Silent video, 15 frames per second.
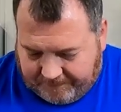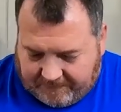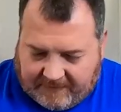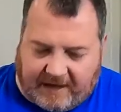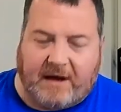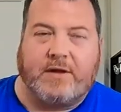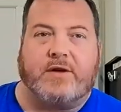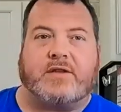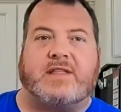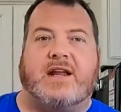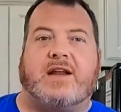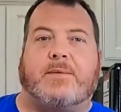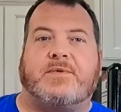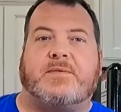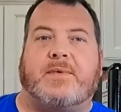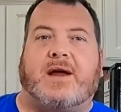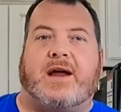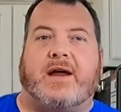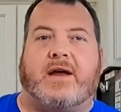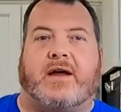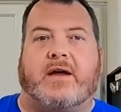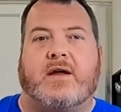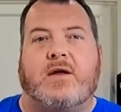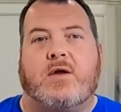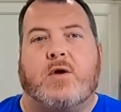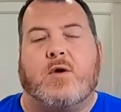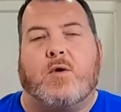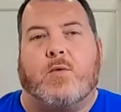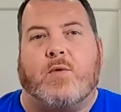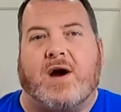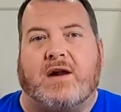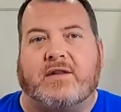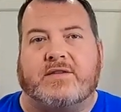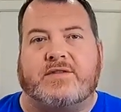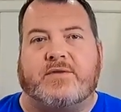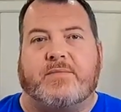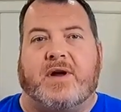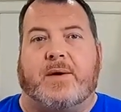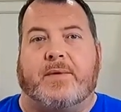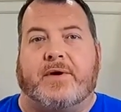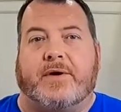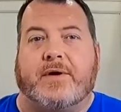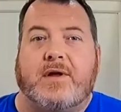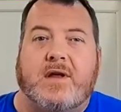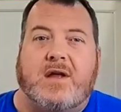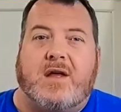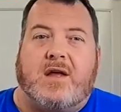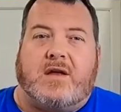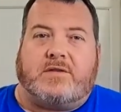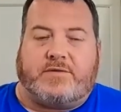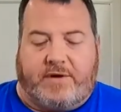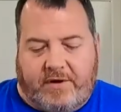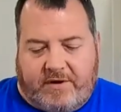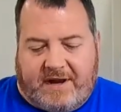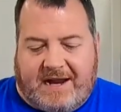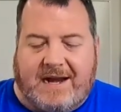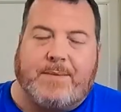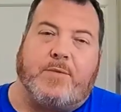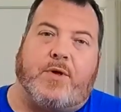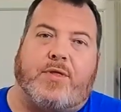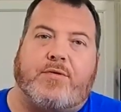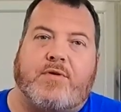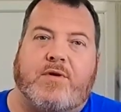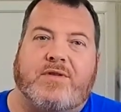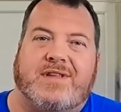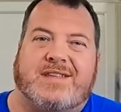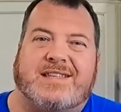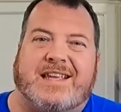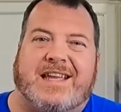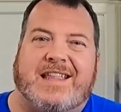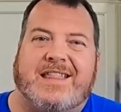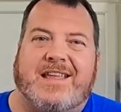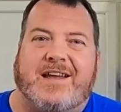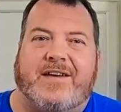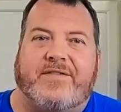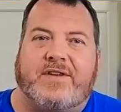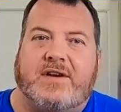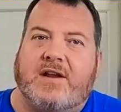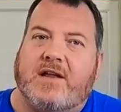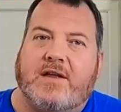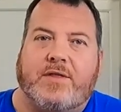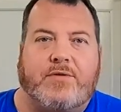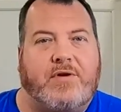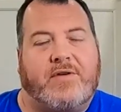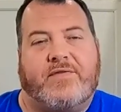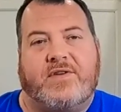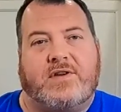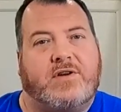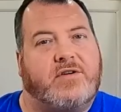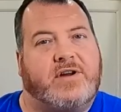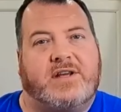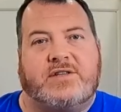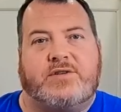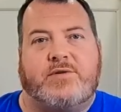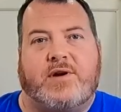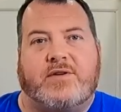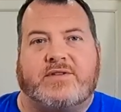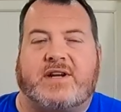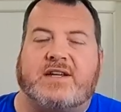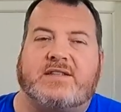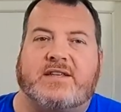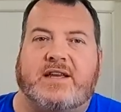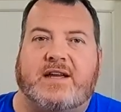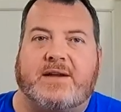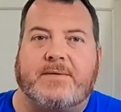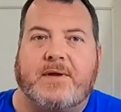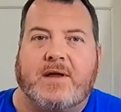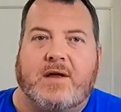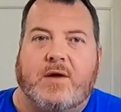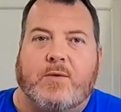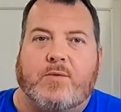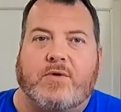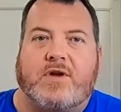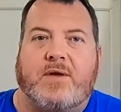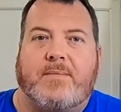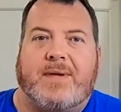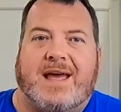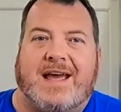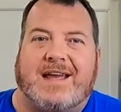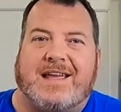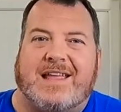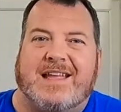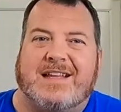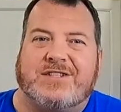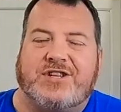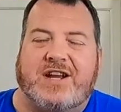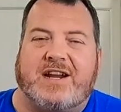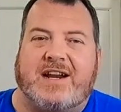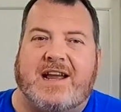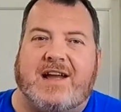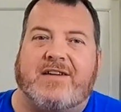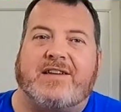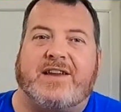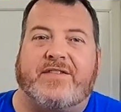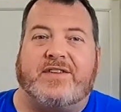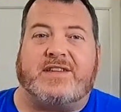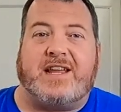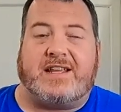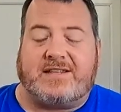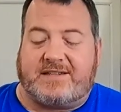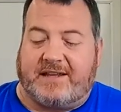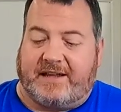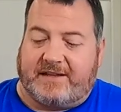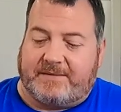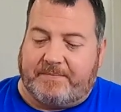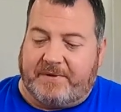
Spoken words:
And I'll hook that up to my wireless thermometer. So other than that, I'm going to throw this in the oven, 350 degrees, 2 hours like I said. We'll come back, check it out, give it a taste test.